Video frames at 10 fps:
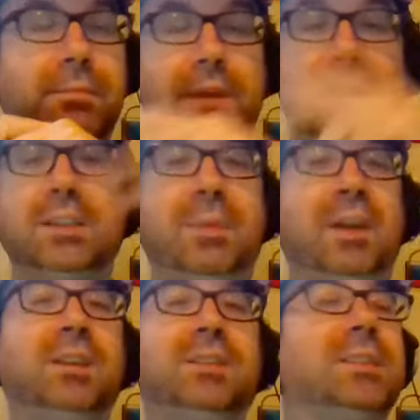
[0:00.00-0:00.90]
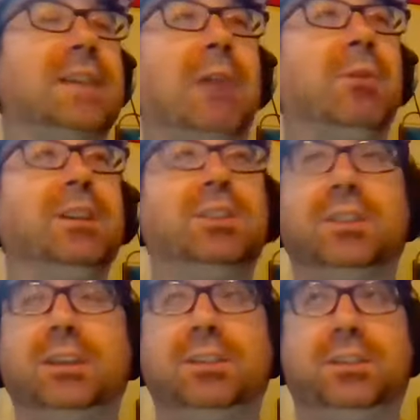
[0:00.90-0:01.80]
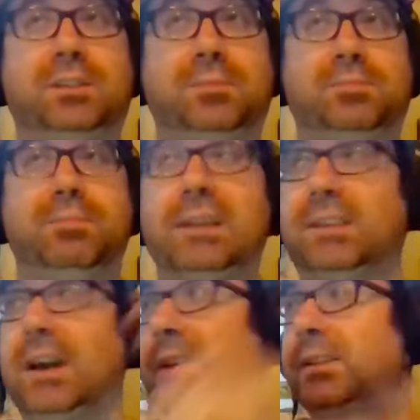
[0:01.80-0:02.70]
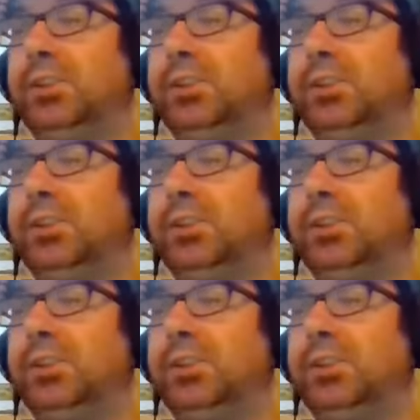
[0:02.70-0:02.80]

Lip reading: Because apparently Tozawa is the best guy in the